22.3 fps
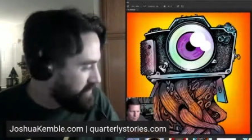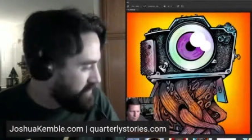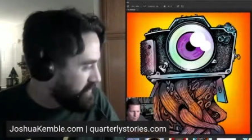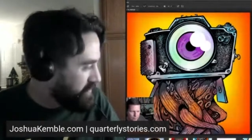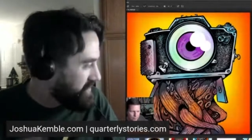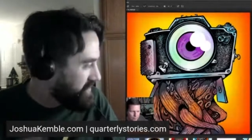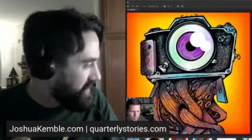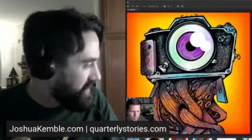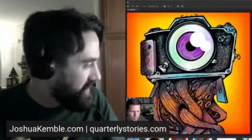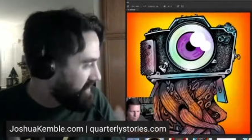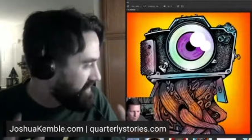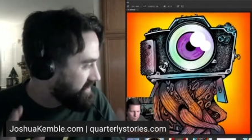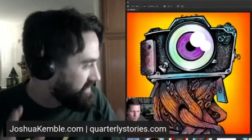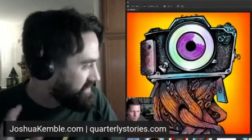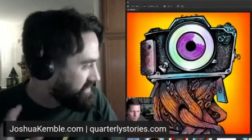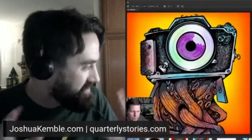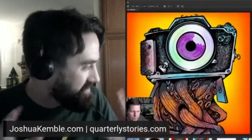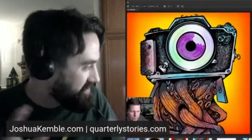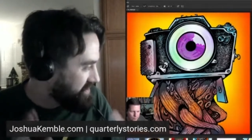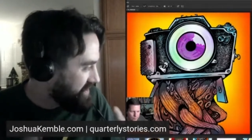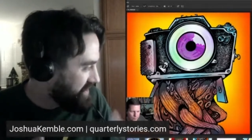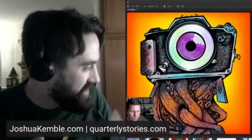kind of
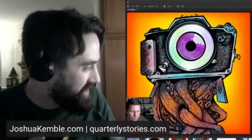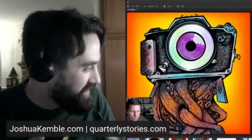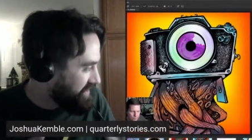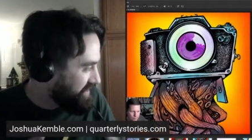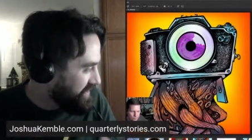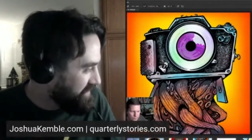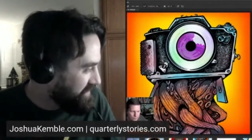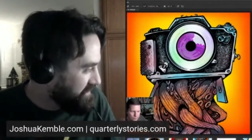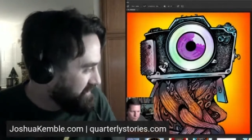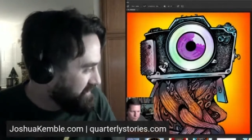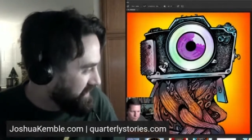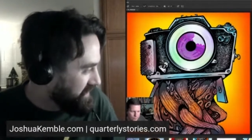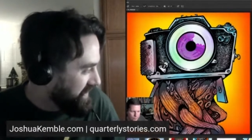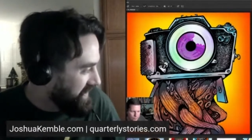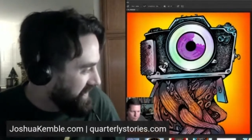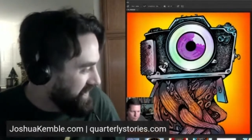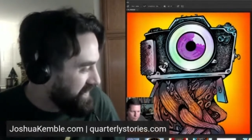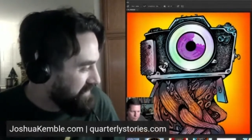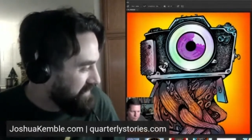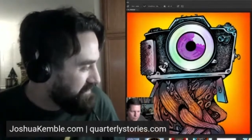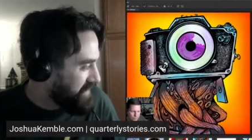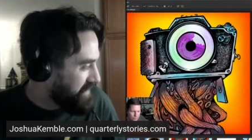scenario,
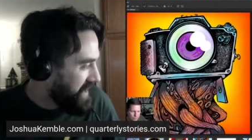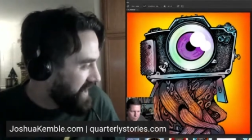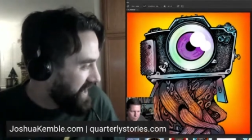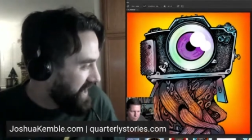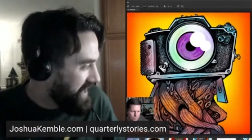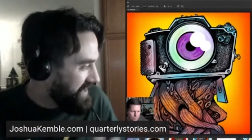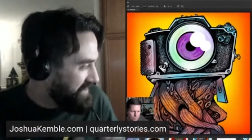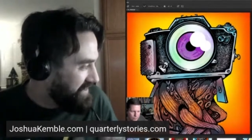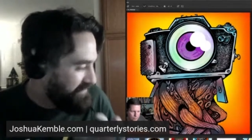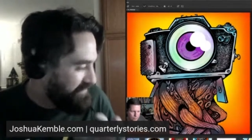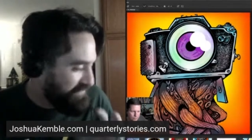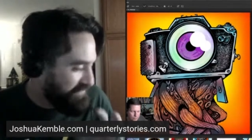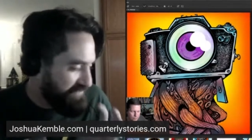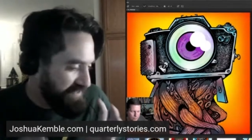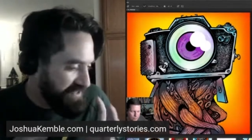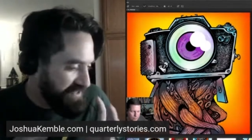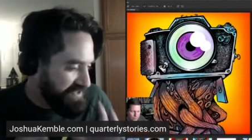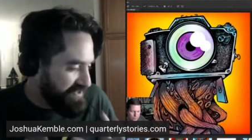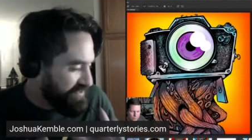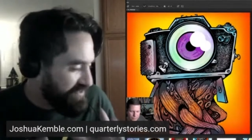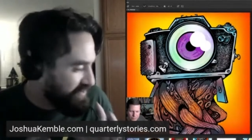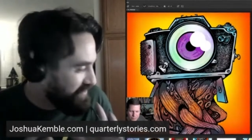but I had a
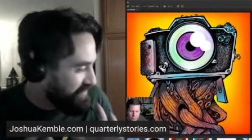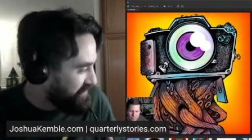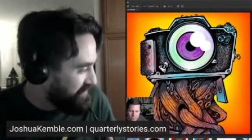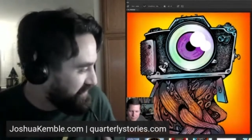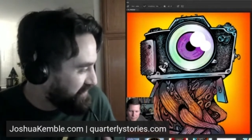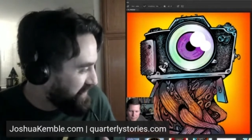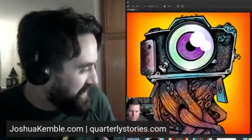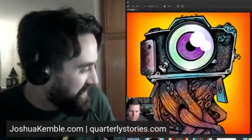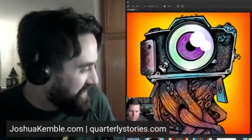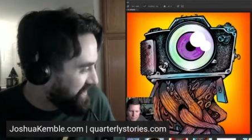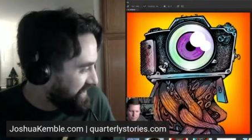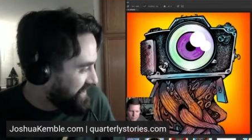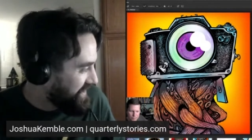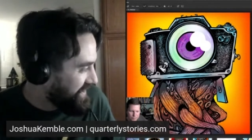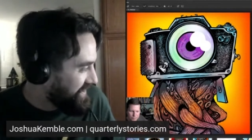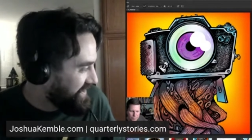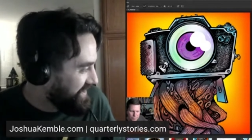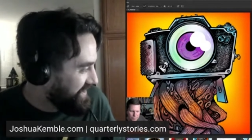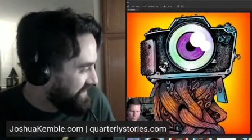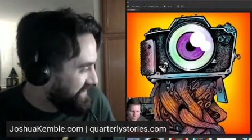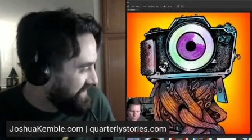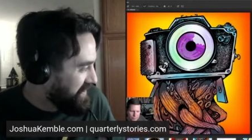physical fear
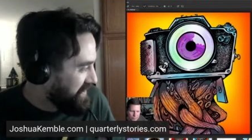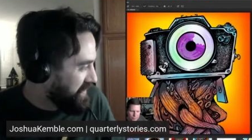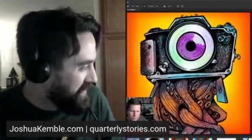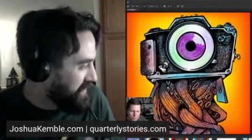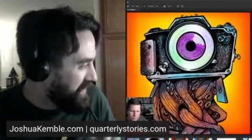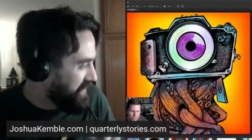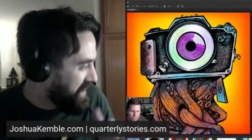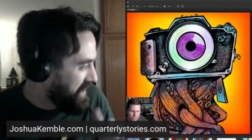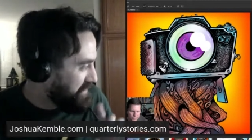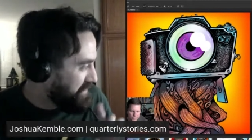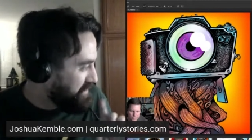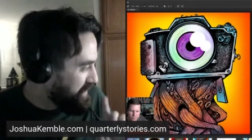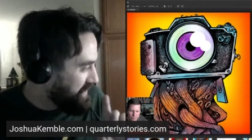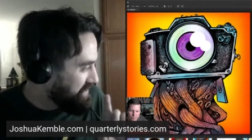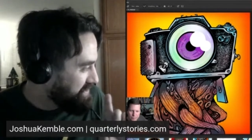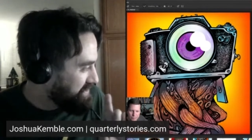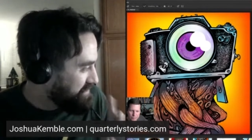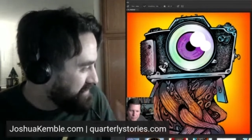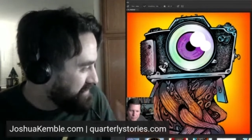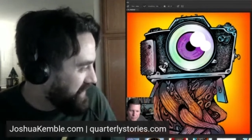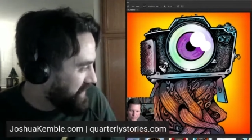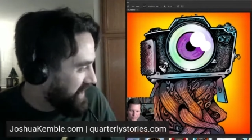when I
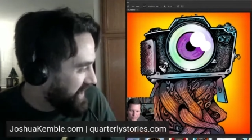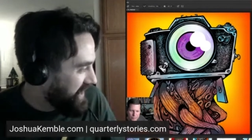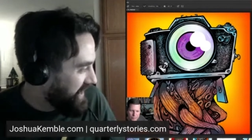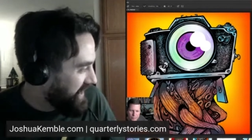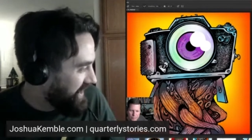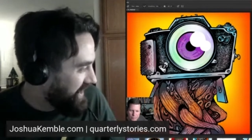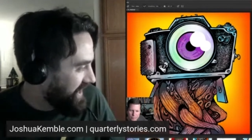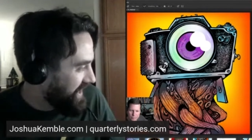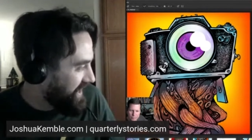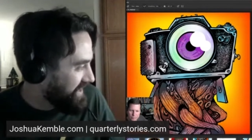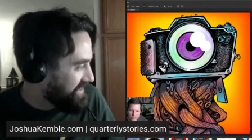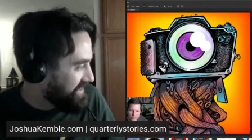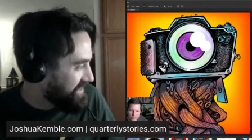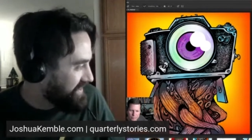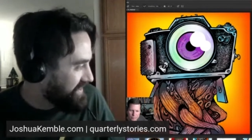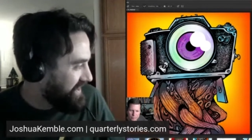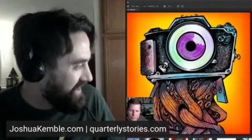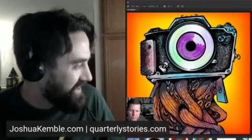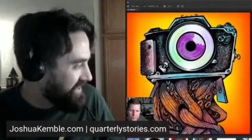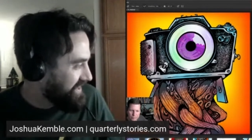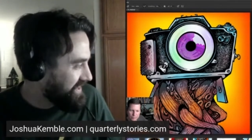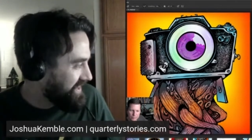pressed play. I
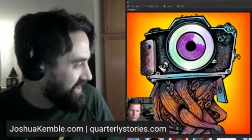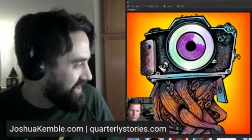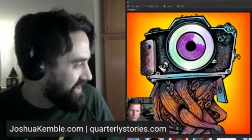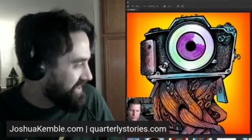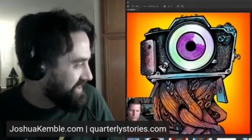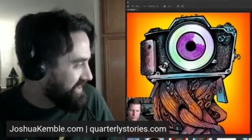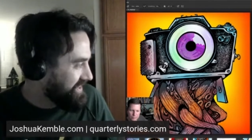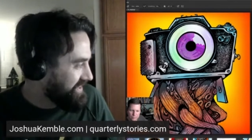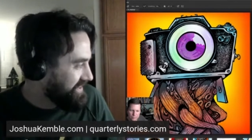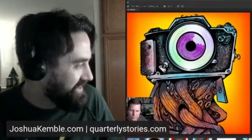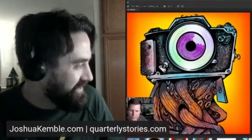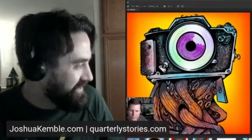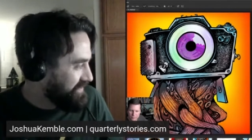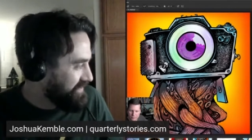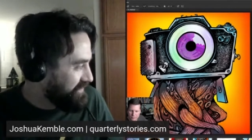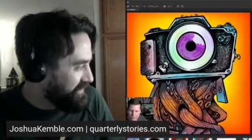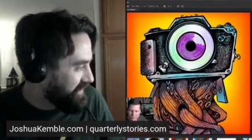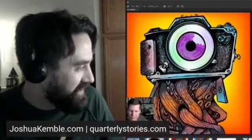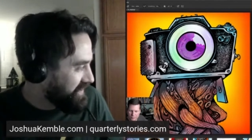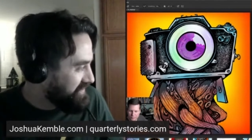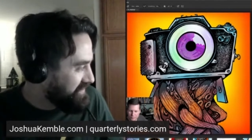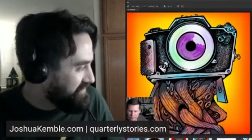thought like,
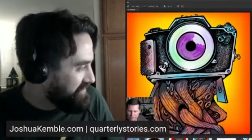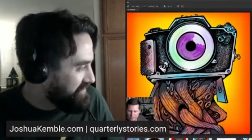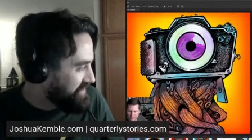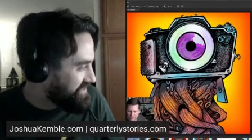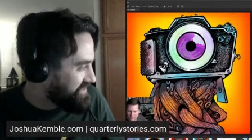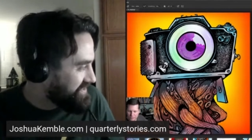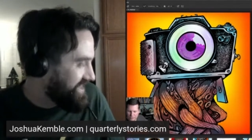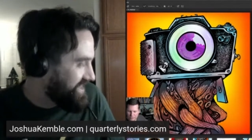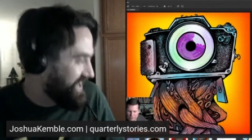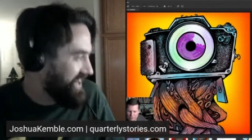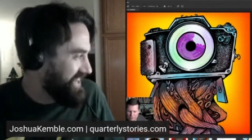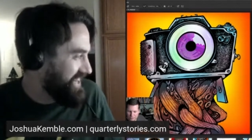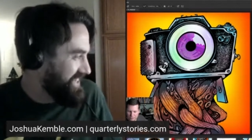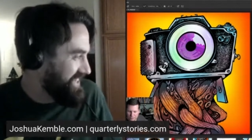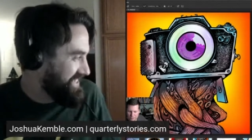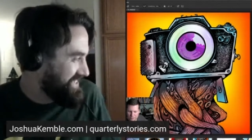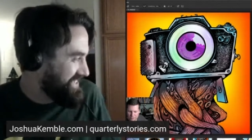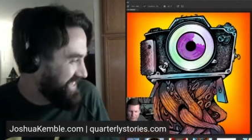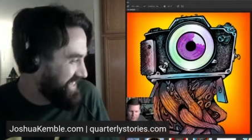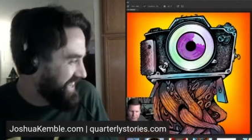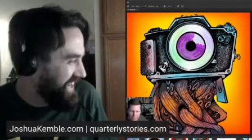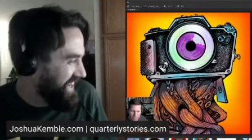what if this
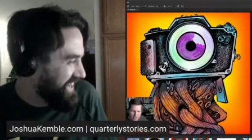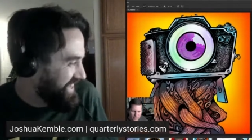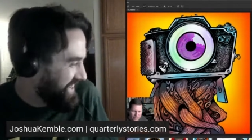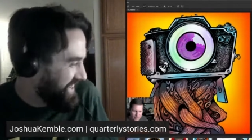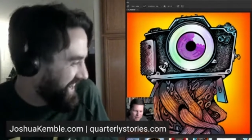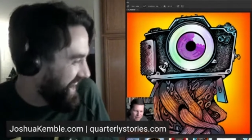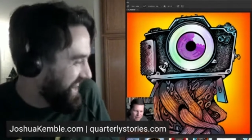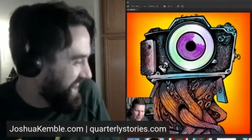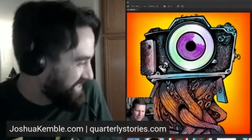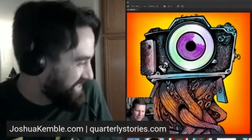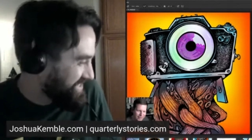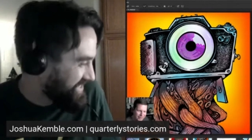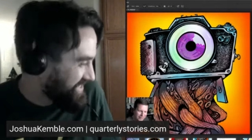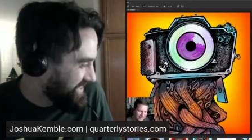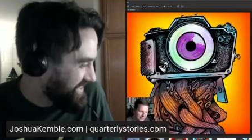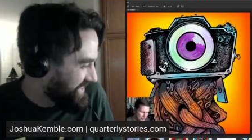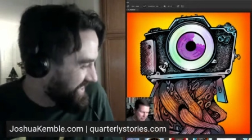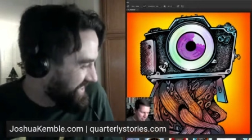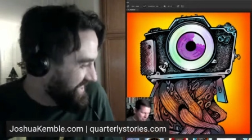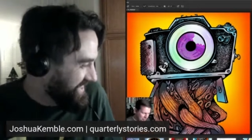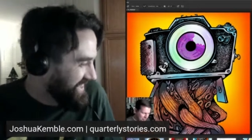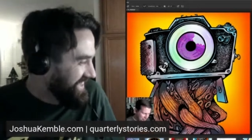does like
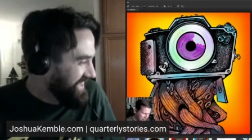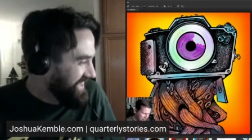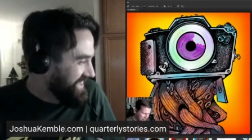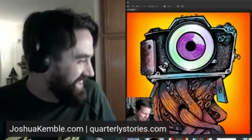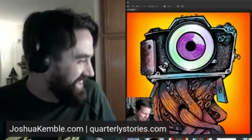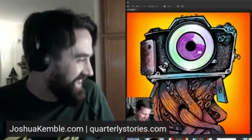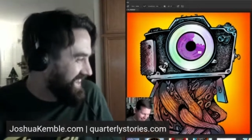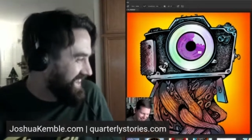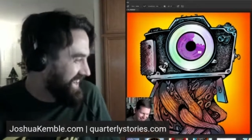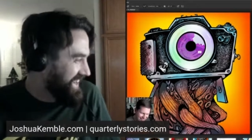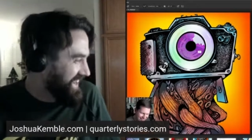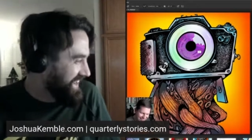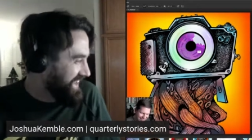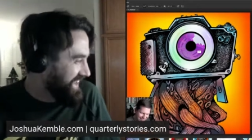actually, like,